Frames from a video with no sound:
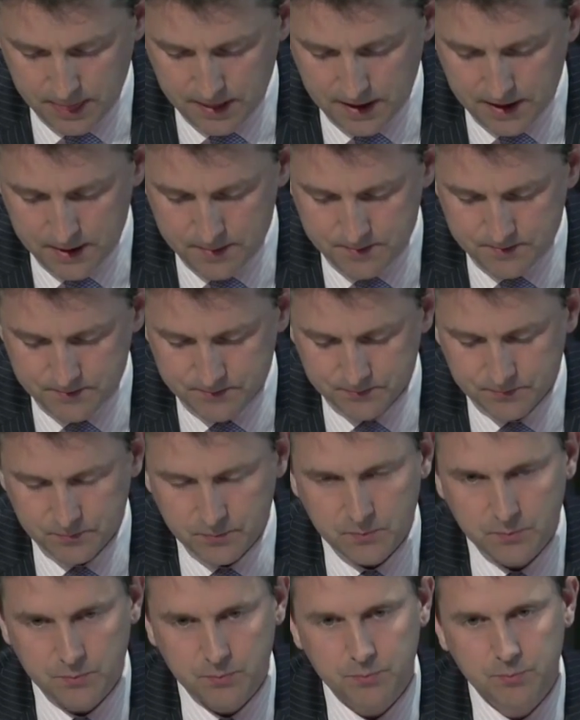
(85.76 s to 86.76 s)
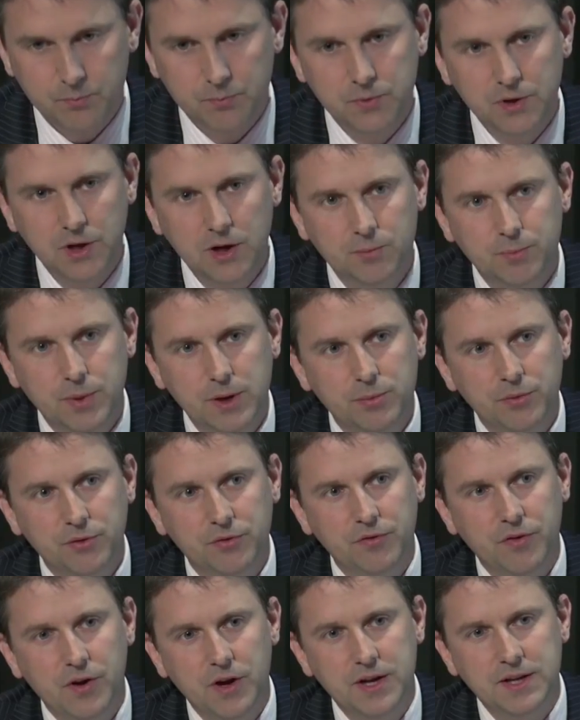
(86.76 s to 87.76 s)
Young people
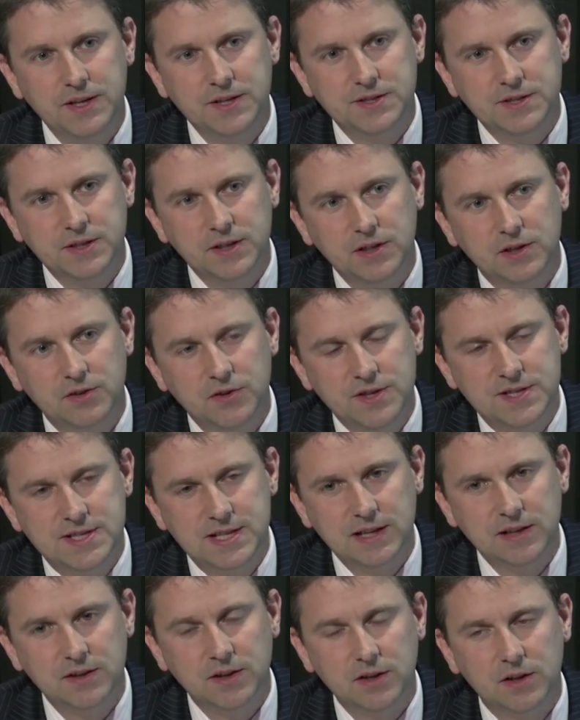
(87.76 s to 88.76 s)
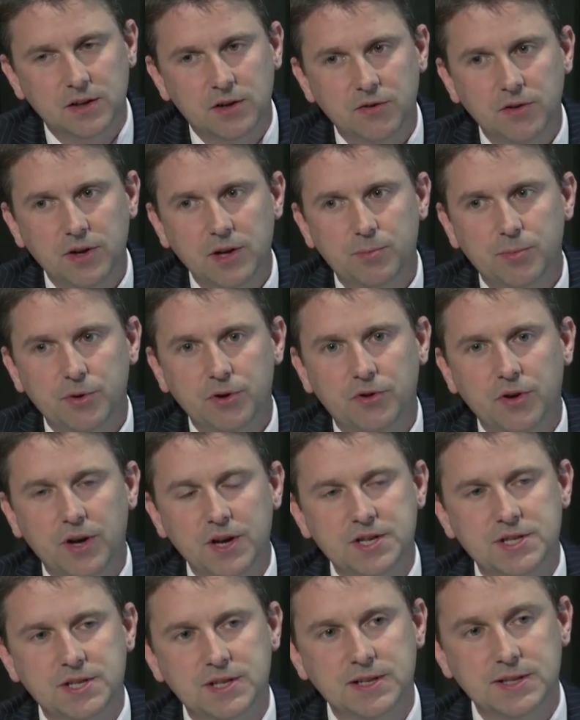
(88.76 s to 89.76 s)
find increasingly that career
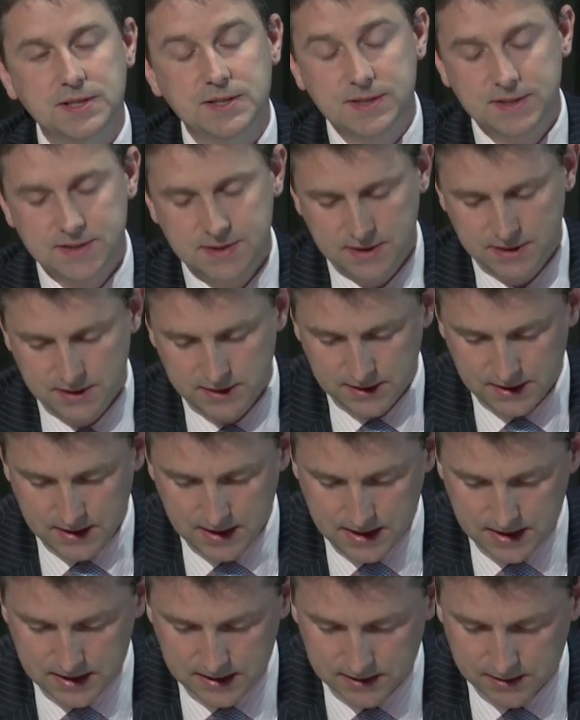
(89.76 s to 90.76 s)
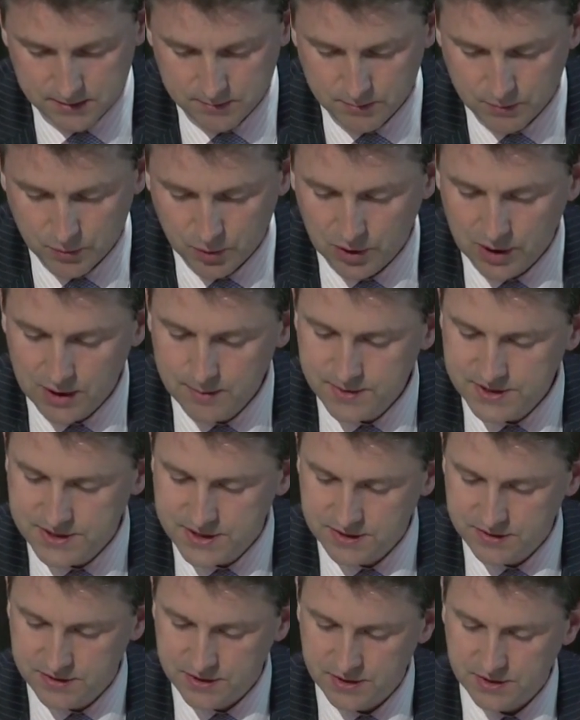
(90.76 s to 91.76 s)
progression is more
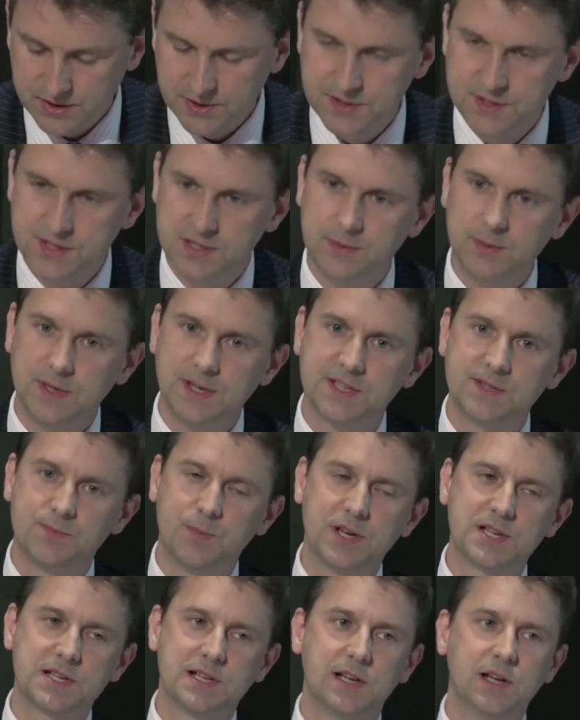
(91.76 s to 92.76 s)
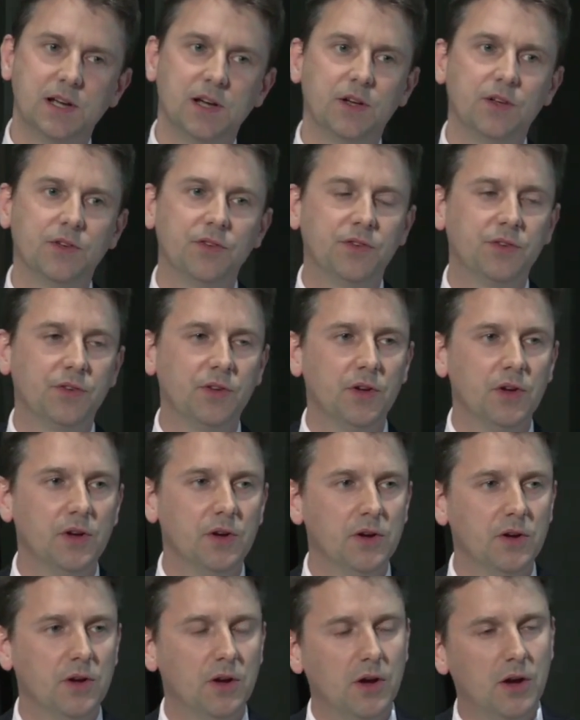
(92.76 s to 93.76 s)
limited than it used to be, especially as
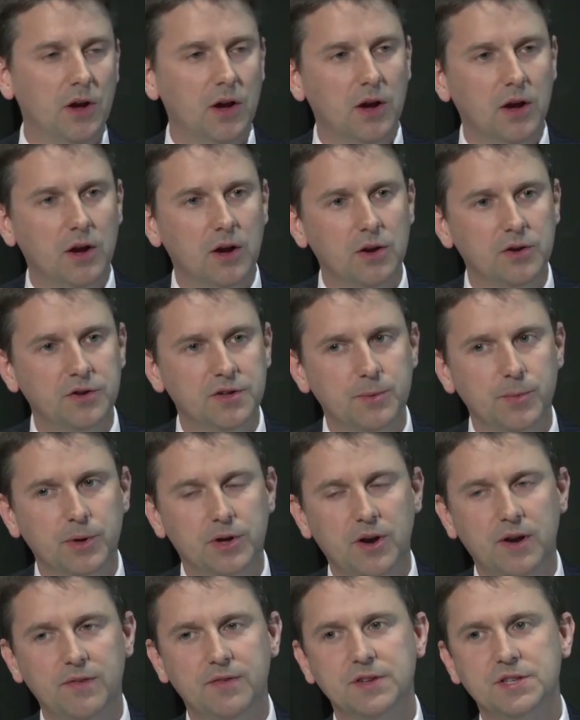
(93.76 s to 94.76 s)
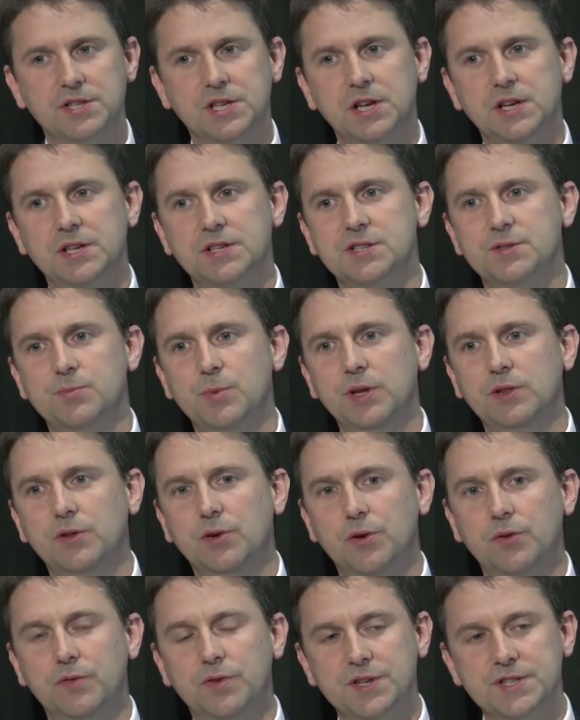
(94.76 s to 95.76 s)
demographic changes mean
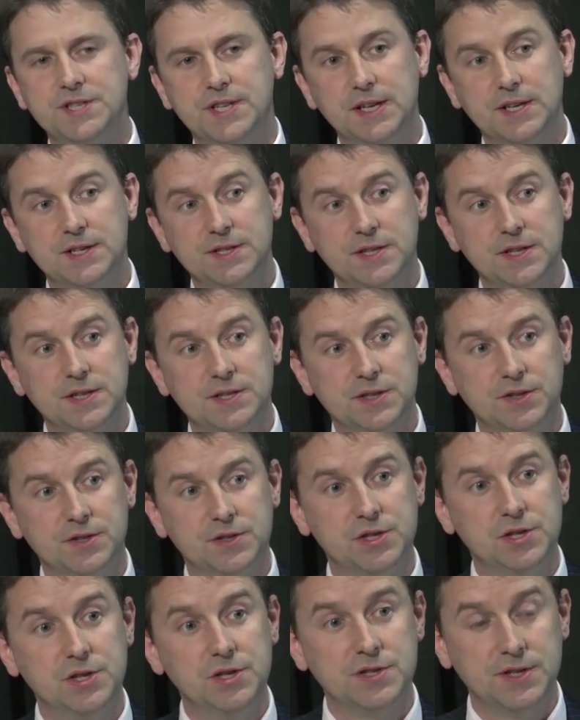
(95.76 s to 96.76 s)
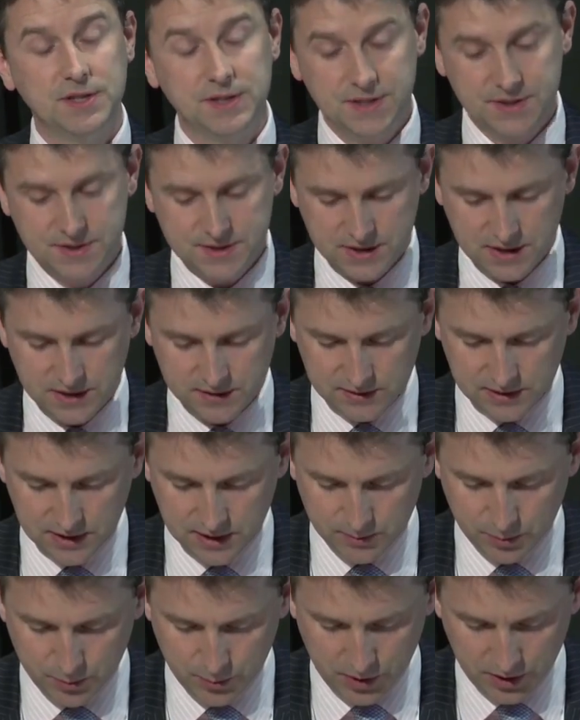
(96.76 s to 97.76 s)
that over 60s are choosing to stay in the
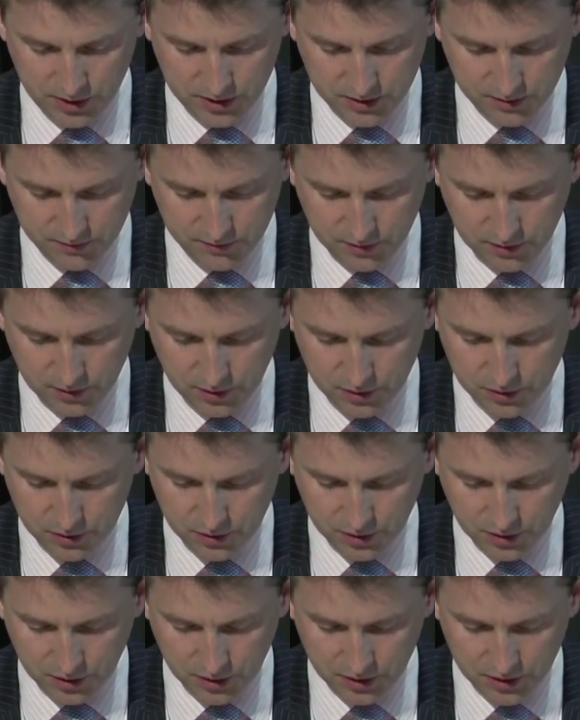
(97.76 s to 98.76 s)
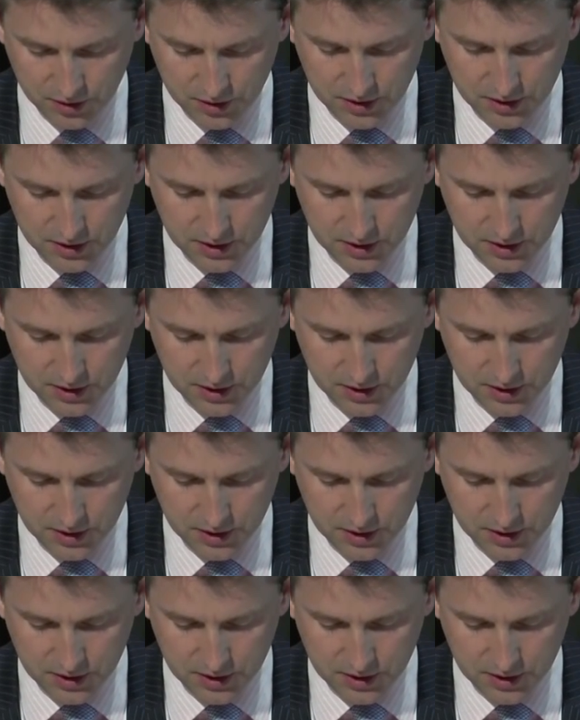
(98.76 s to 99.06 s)
labour market for longer.